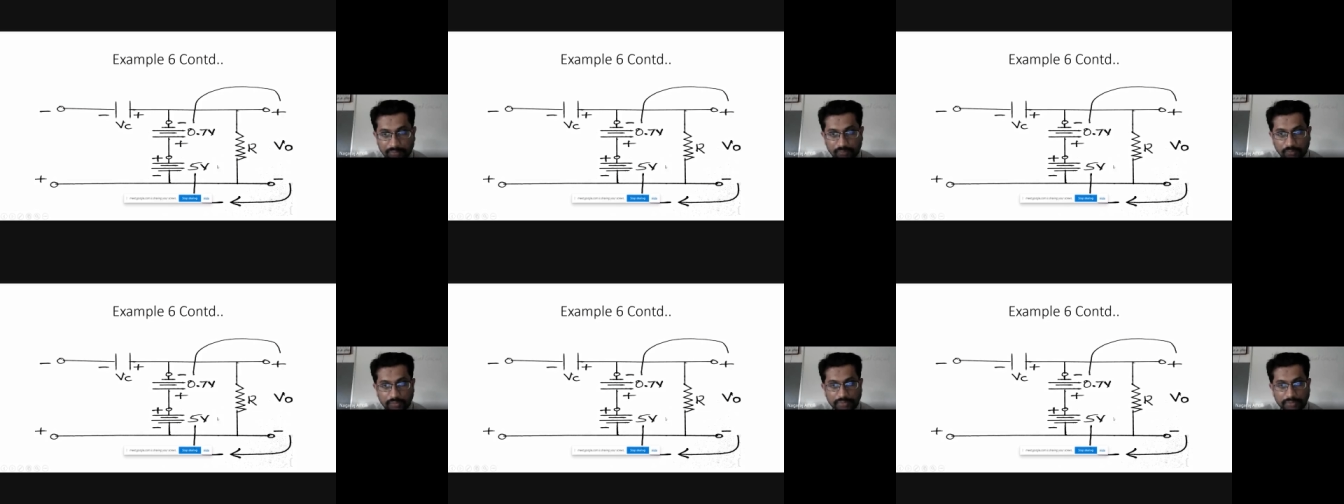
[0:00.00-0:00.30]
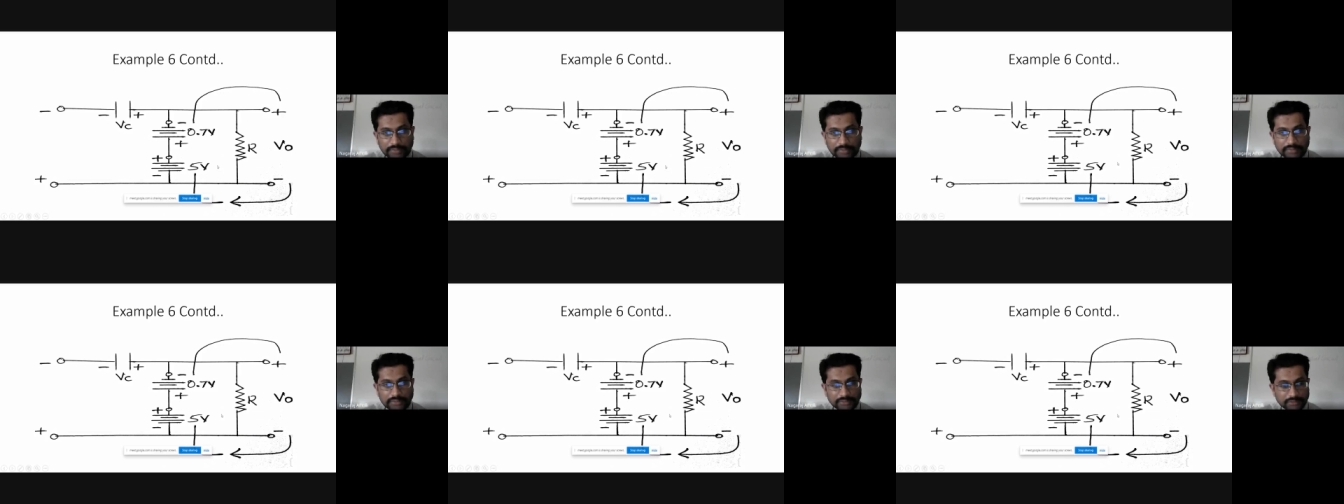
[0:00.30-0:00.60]
the
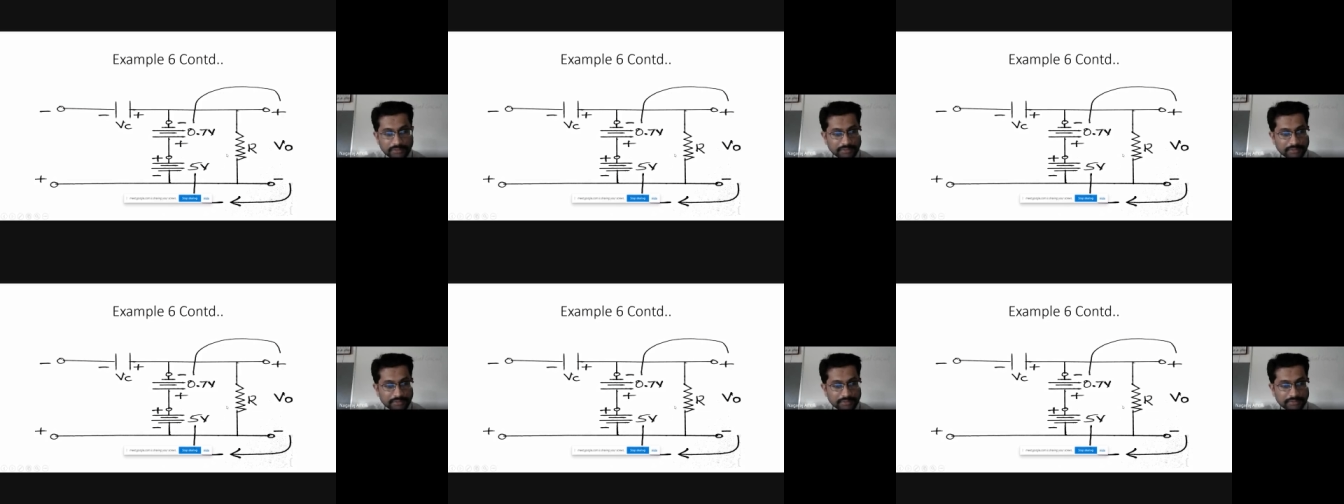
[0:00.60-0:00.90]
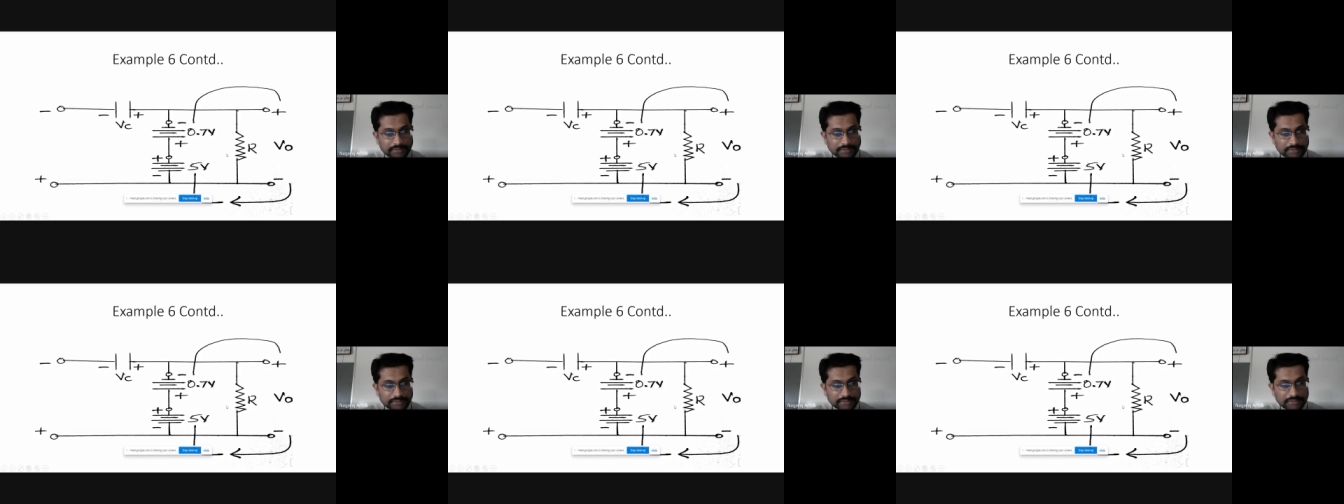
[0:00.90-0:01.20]
voltage
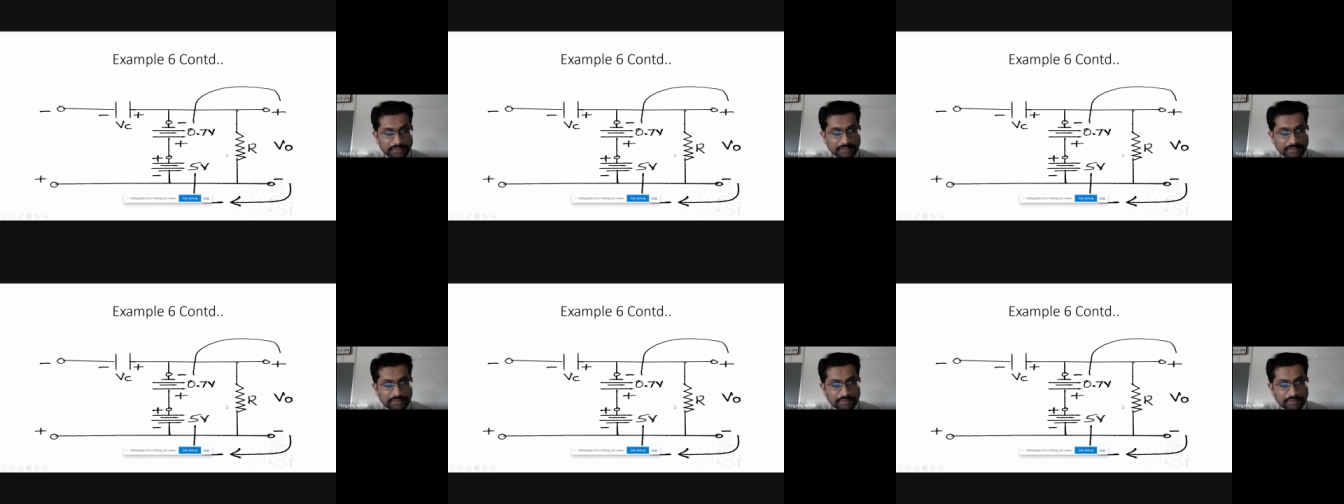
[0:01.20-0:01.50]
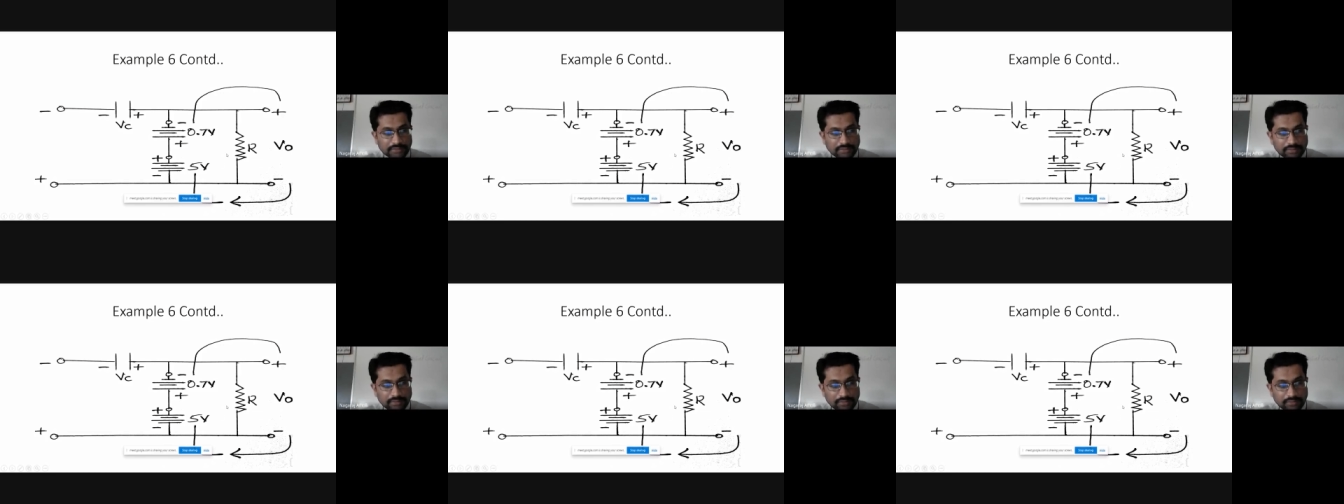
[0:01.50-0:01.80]
just see
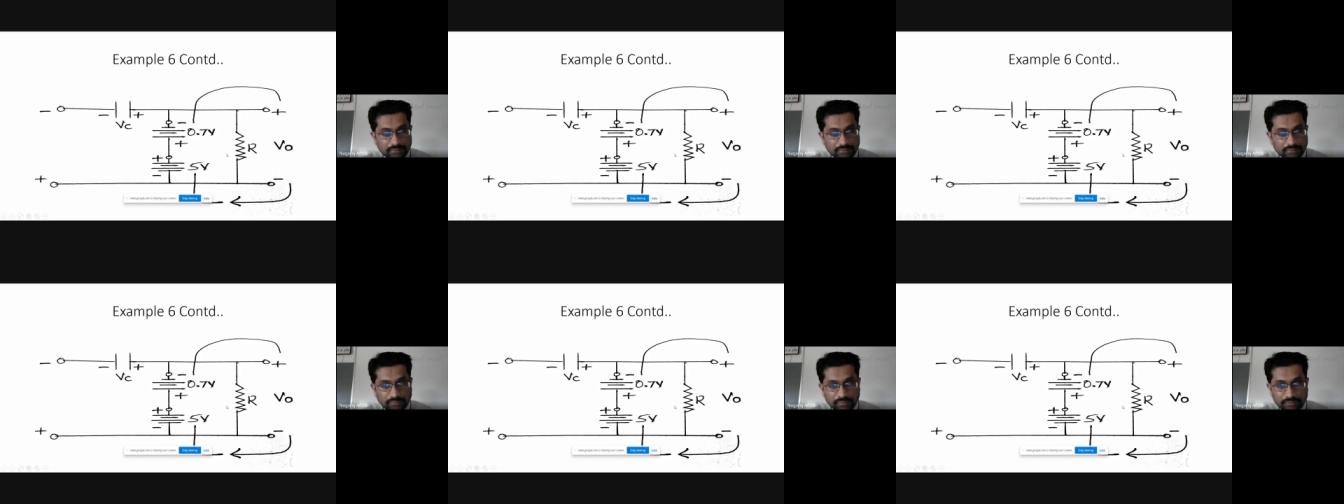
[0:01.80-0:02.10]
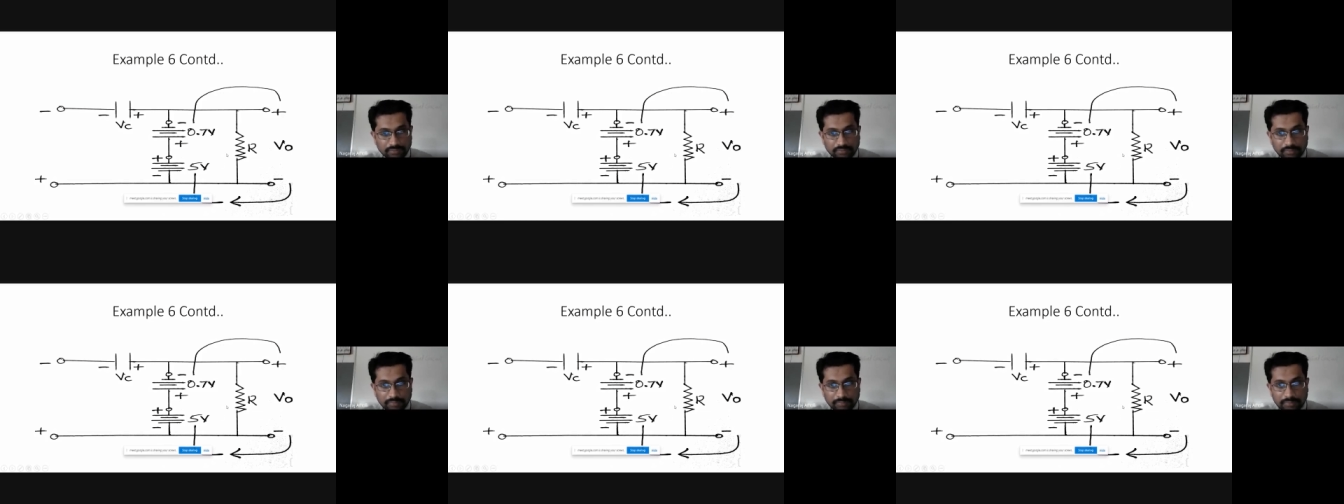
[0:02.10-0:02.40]

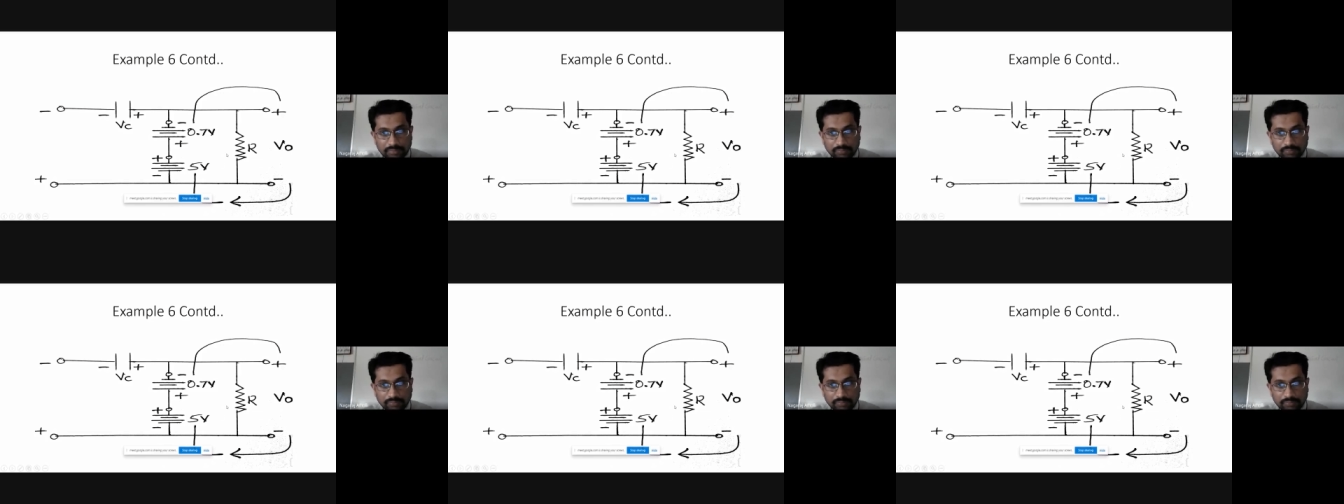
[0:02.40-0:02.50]
what will be